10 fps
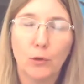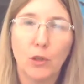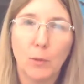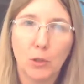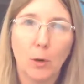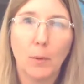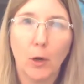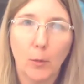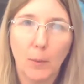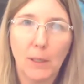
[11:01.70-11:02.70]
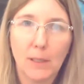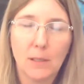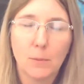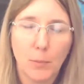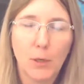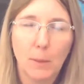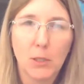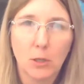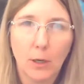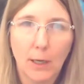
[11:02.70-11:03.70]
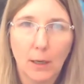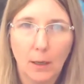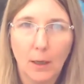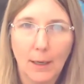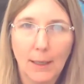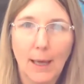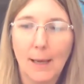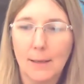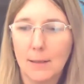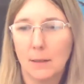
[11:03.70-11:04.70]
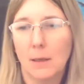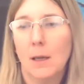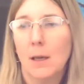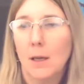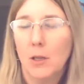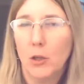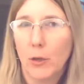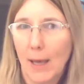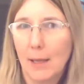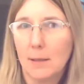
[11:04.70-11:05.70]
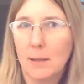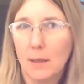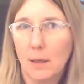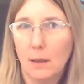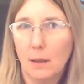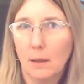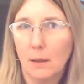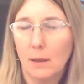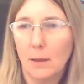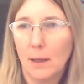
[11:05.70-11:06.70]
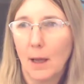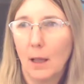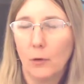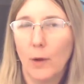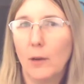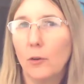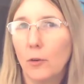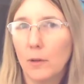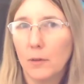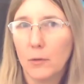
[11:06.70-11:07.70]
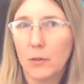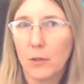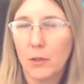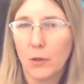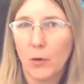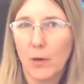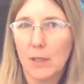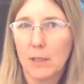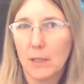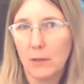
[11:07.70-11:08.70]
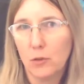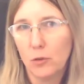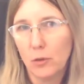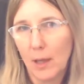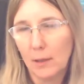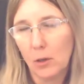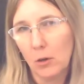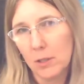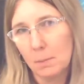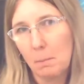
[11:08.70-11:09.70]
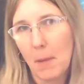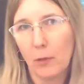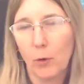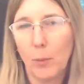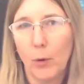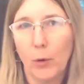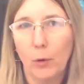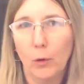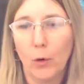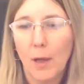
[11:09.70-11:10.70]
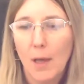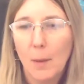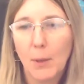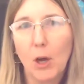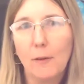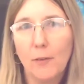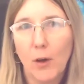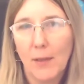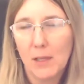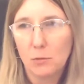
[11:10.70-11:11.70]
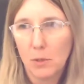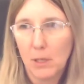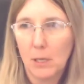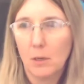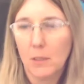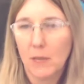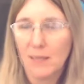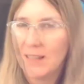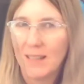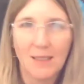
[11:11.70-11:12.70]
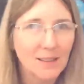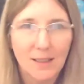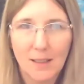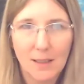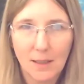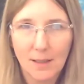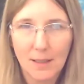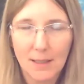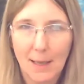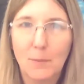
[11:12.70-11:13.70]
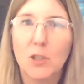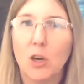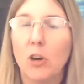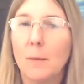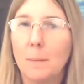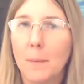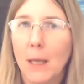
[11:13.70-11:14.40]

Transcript: Shimmer Topcoat, but it is pretty much like a glaze, and you can see the colour under it to a certain degree, and it gives you a nice mother of pearl look. But I find that's really nice. It seals at the same time,